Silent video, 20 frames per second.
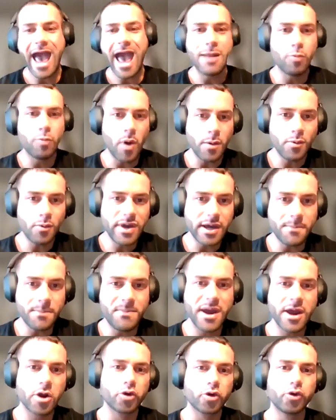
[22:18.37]
And when we
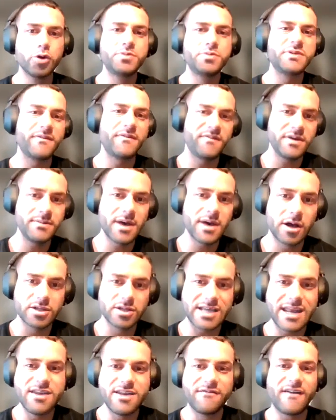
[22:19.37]
compare groups of
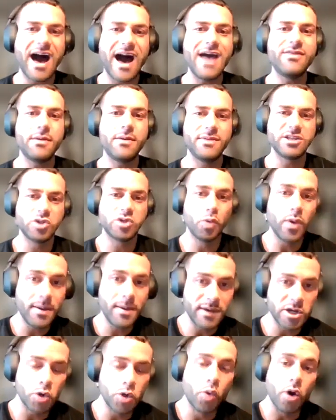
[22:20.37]
females and divide them into
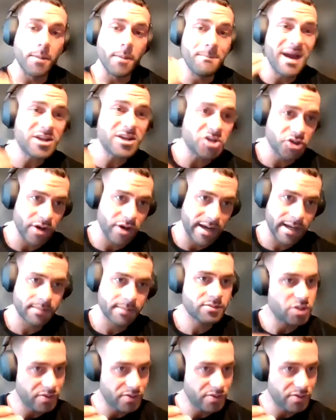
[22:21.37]
women who are menstruating,